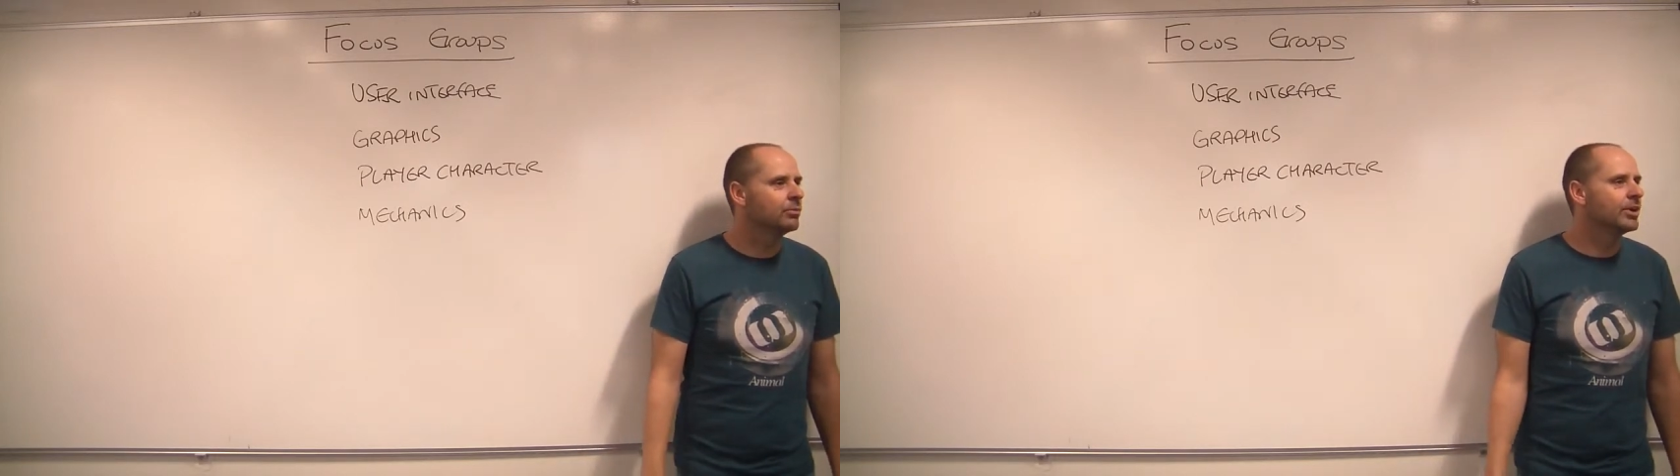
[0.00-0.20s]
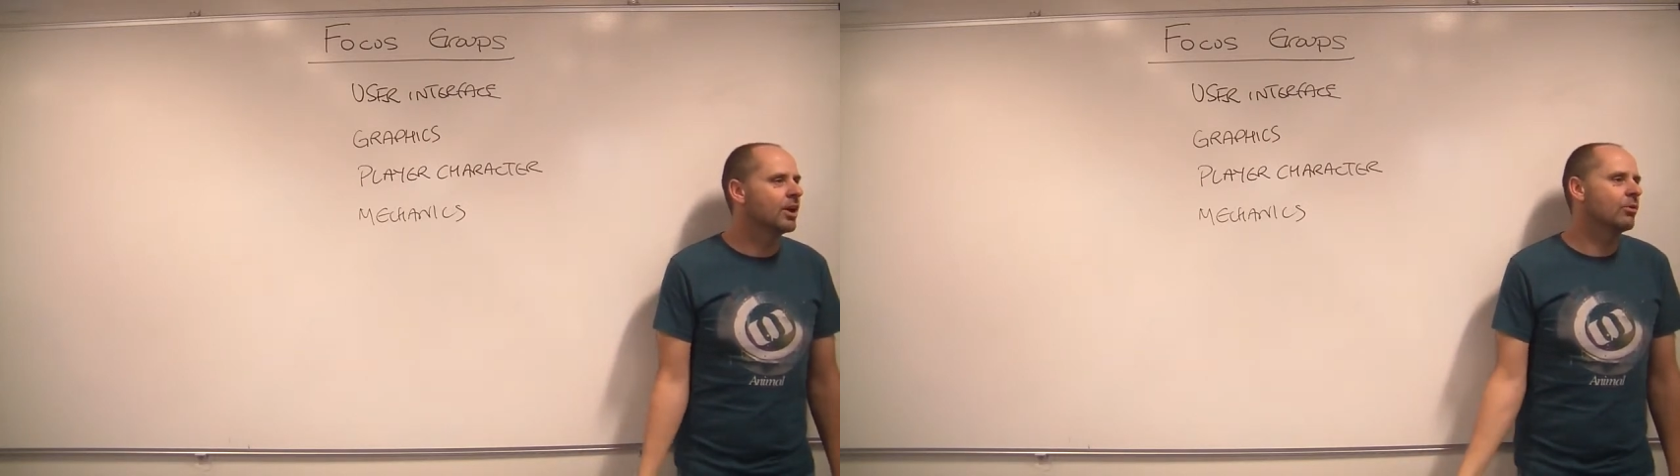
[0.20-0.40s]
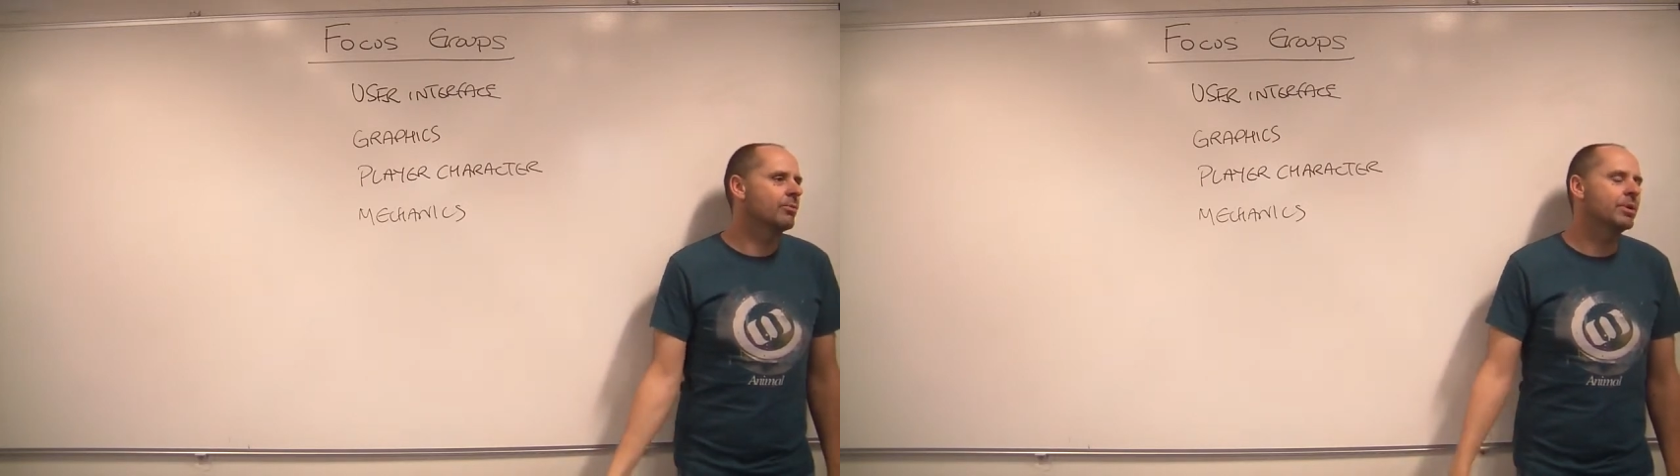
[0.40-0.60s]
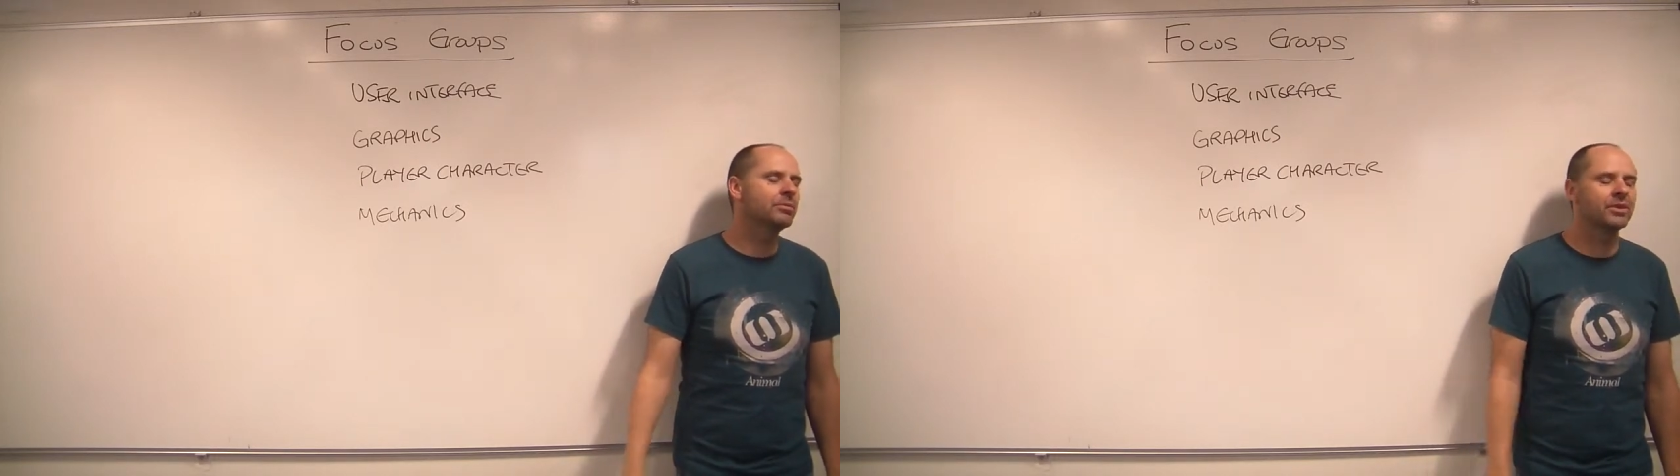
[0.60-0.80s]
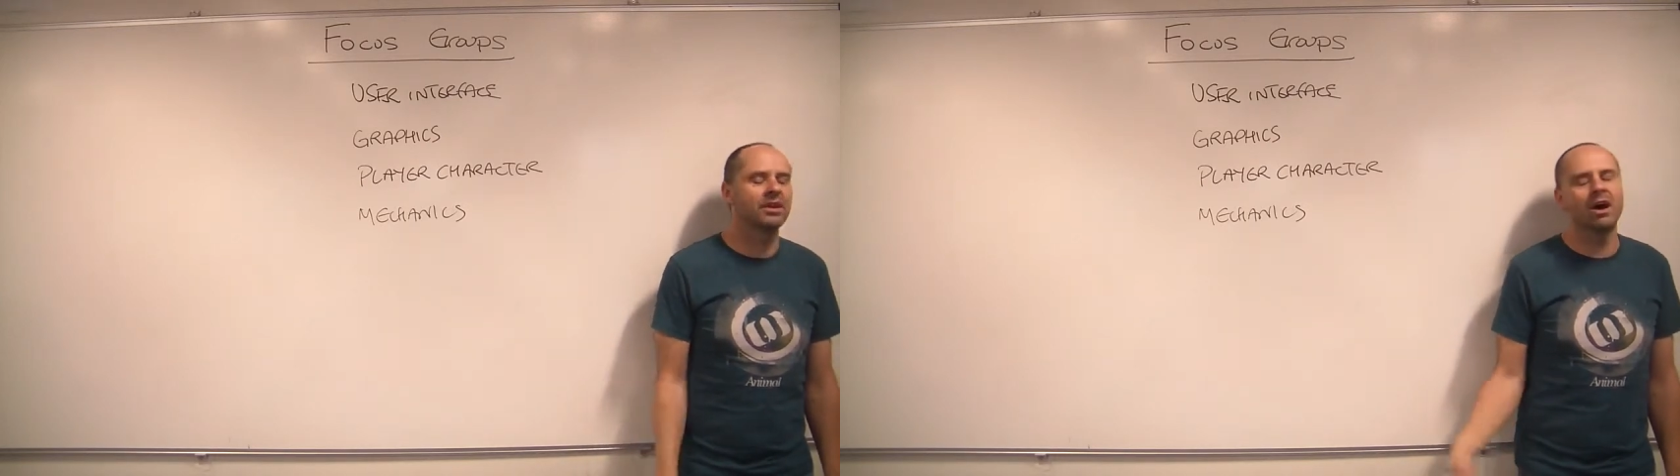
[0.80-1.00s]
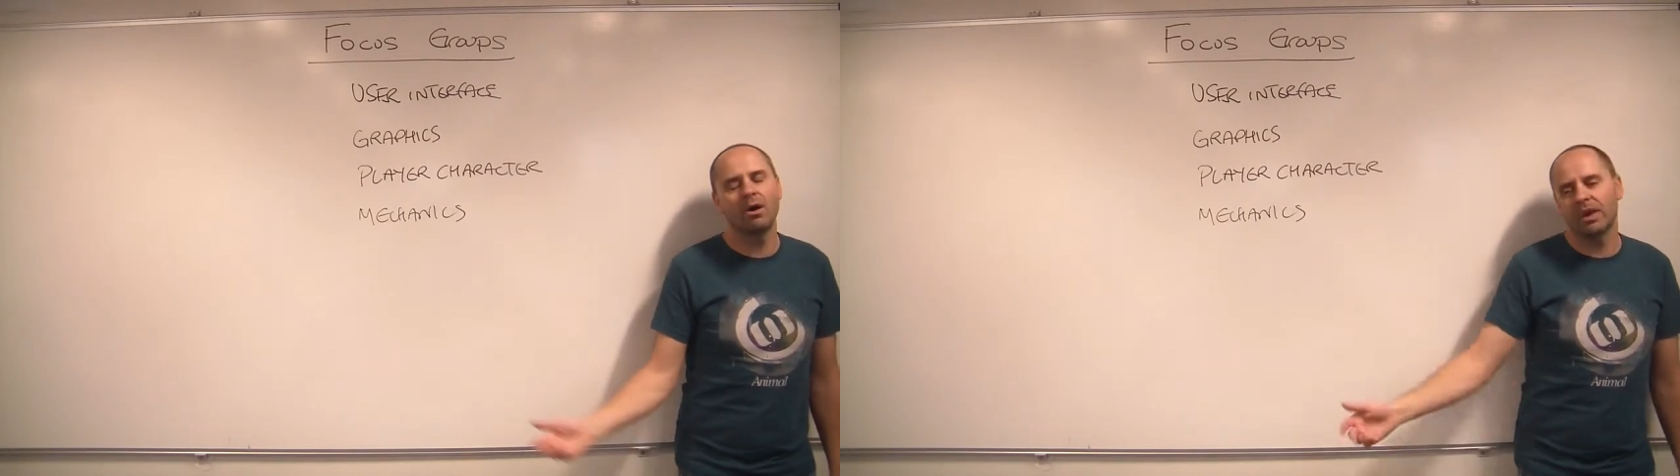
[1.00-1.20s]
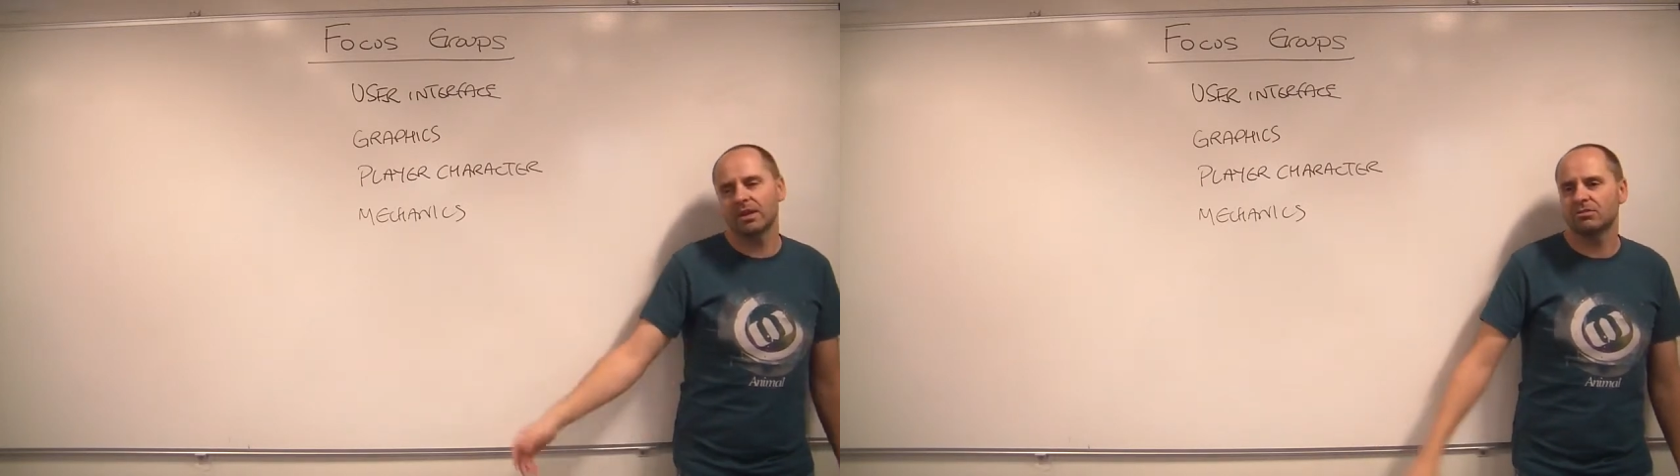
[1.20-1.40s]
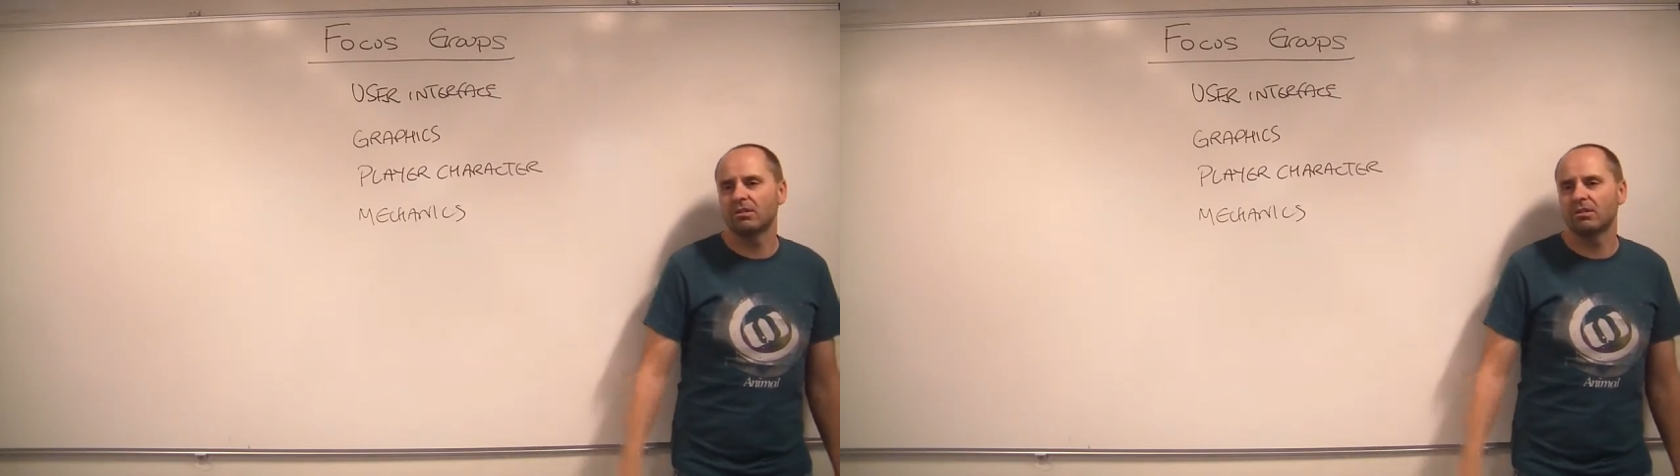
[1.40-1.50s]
We don't want people saying, oh that's